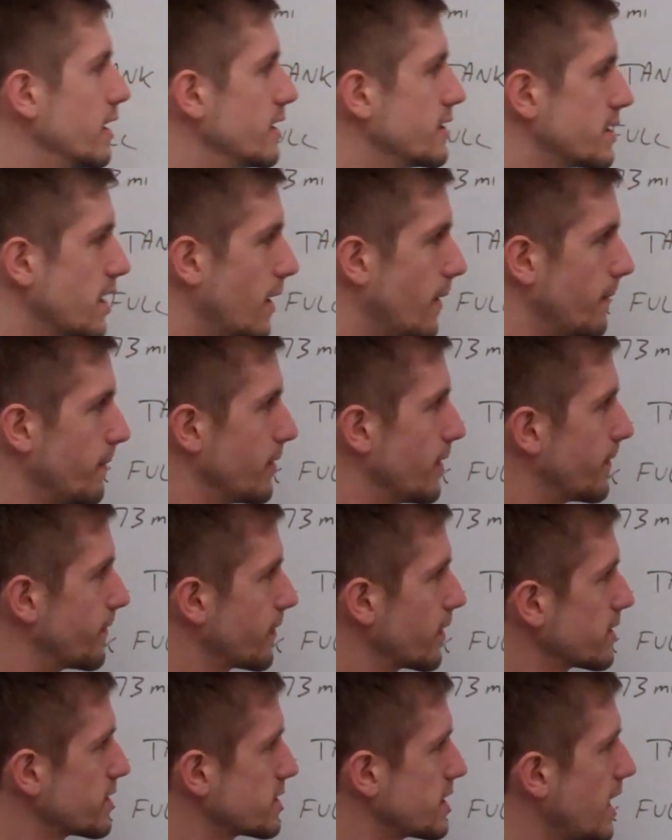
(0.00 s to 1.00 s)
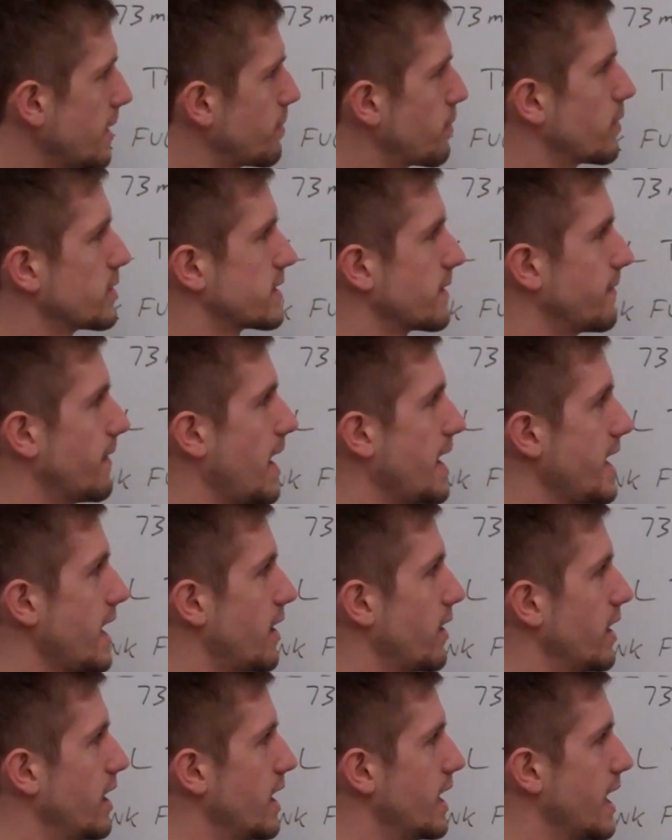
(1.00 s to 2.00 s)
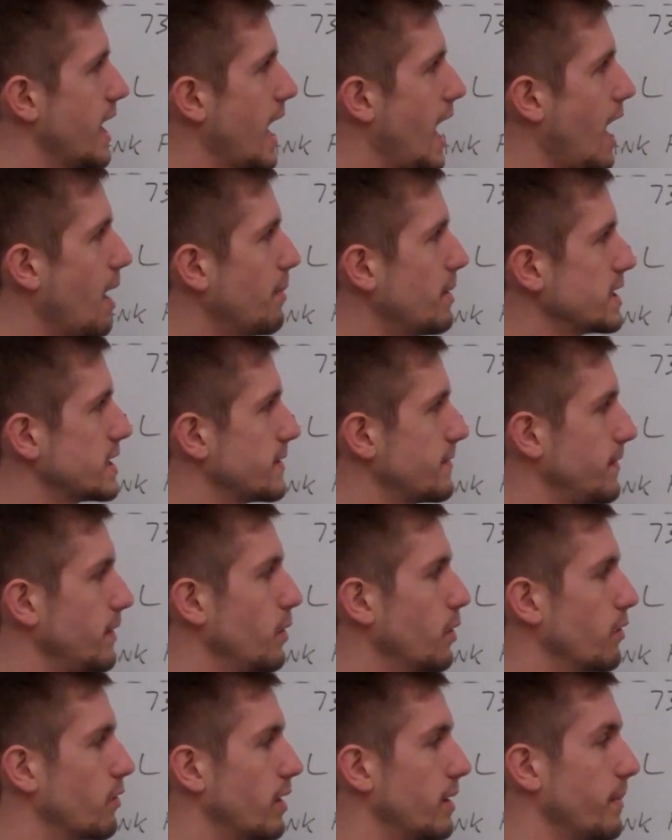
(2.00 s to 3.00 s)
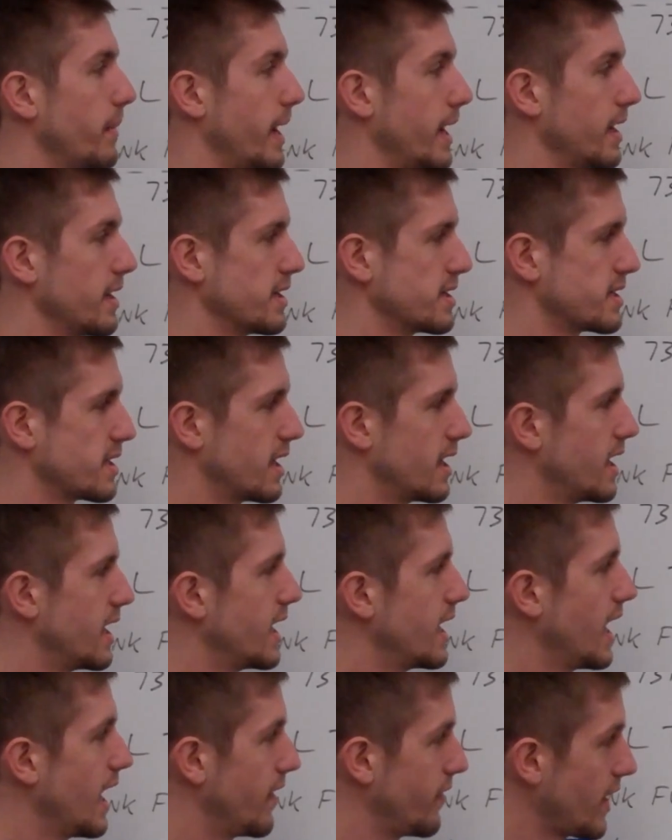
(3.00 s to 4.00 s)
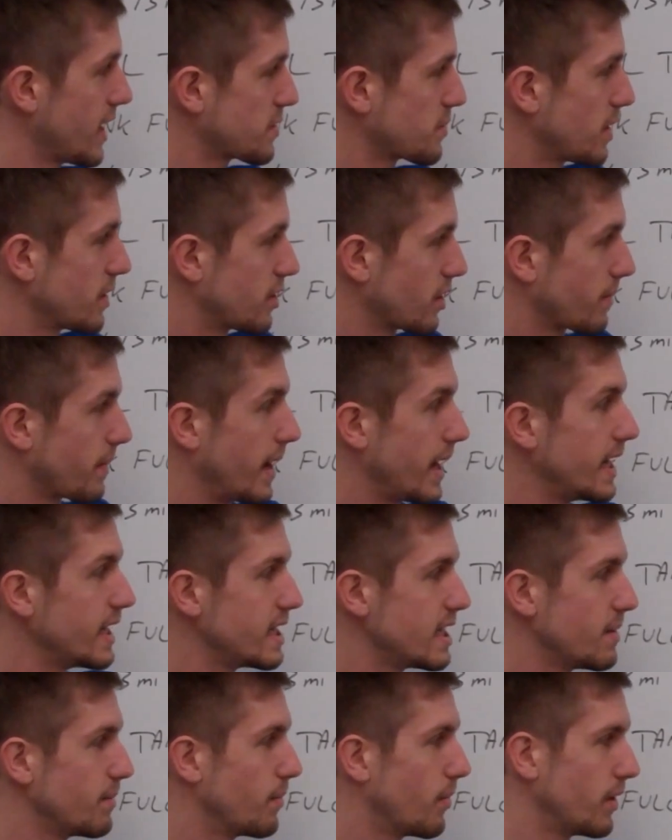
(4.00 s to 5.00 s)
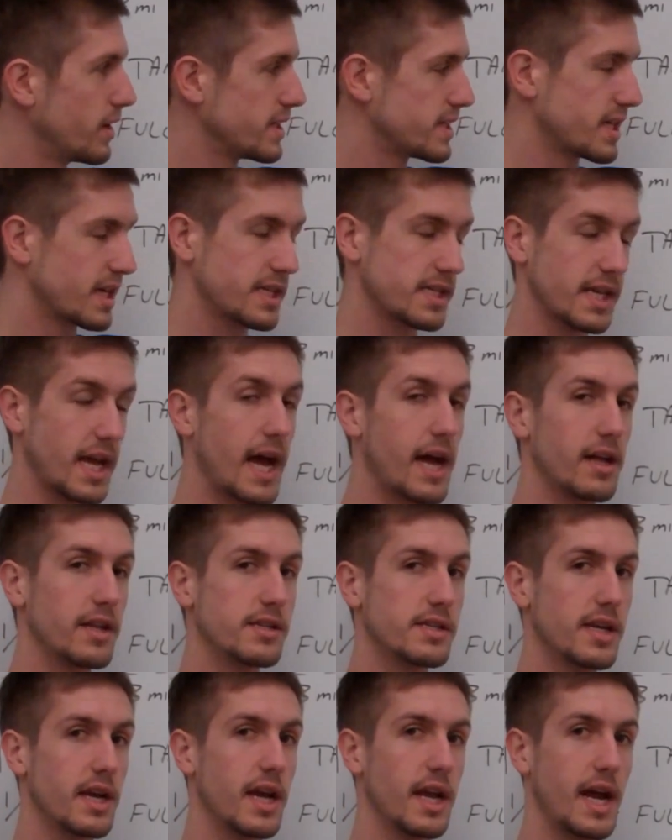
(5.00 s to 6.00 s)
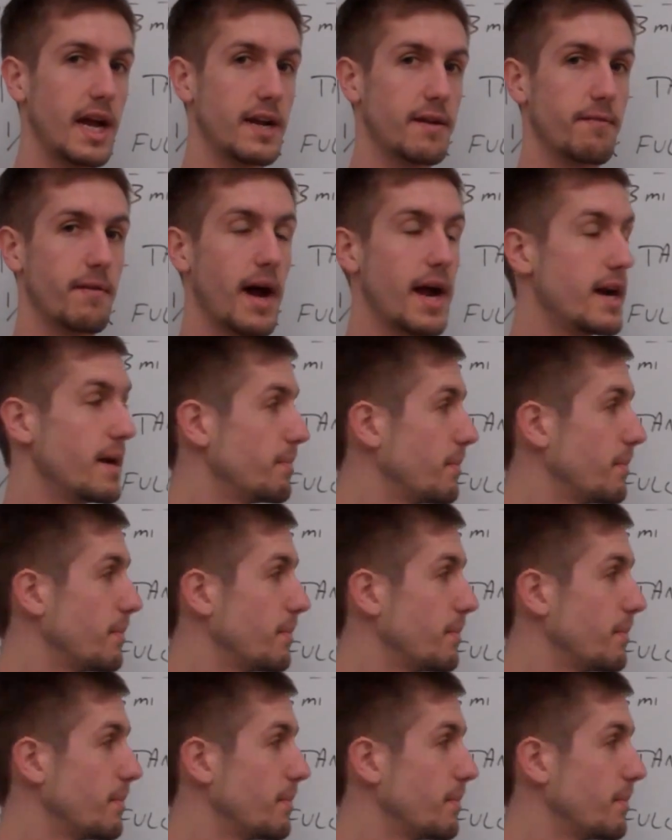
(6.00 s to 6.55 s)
So the first step was to find out how much fuel remains. And that's where I took my 18.6 gallons and I divided